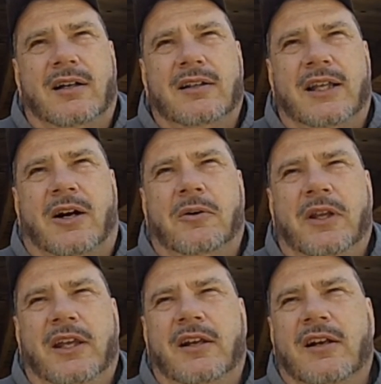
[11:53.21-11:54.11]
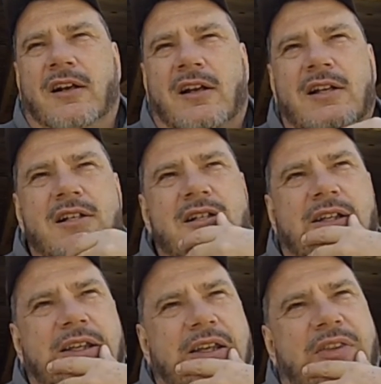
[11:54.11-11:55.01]
down here
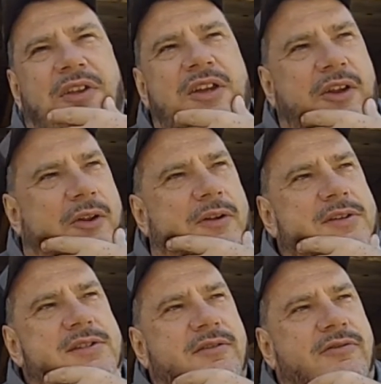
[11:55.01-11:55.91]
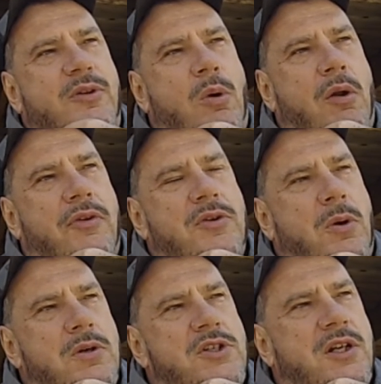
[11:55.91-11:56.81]
in the hills of North
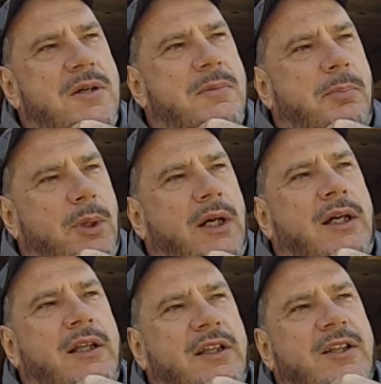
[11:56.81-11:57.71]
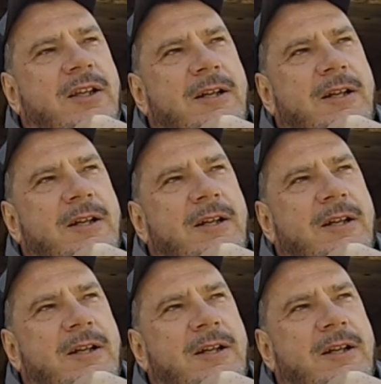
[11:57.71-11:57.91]
Georgia, but